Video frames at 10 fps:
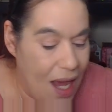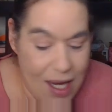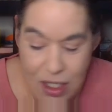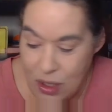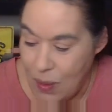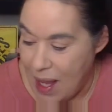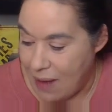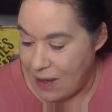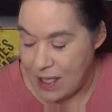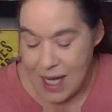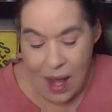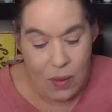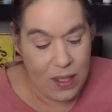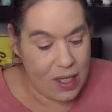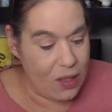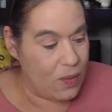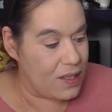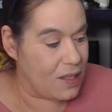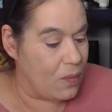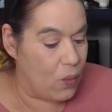I do have a towel here
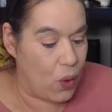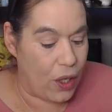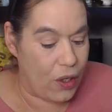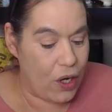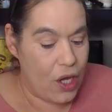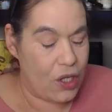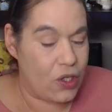with some water